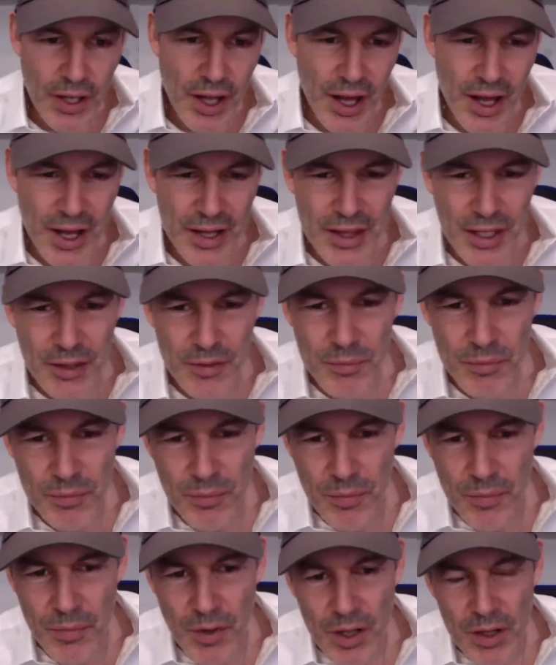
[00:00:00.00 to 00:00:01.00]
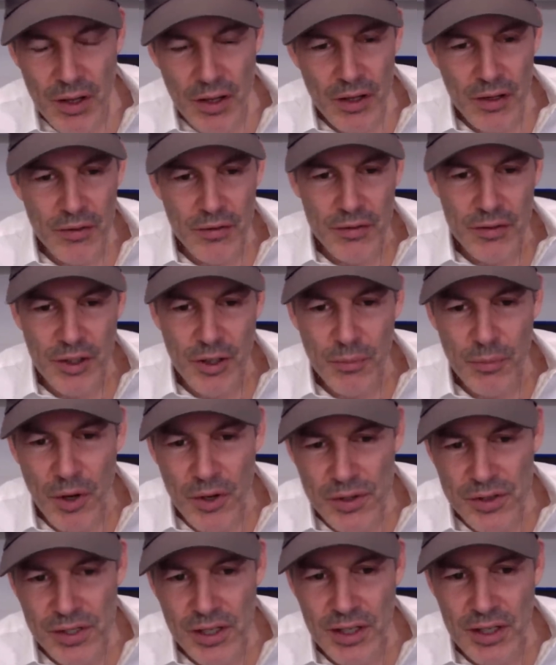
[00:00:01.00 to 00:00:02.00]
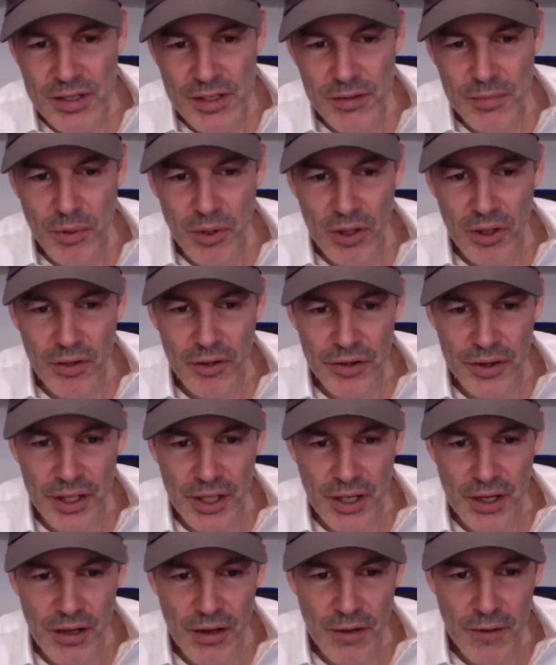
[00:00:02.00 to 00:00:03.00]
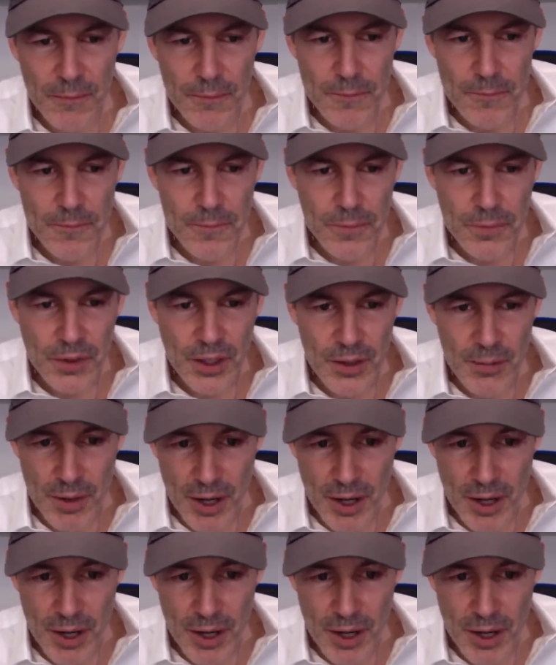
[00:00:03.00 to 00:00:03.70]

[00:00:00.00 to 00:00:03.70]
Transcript: I think mostly this is political theater, in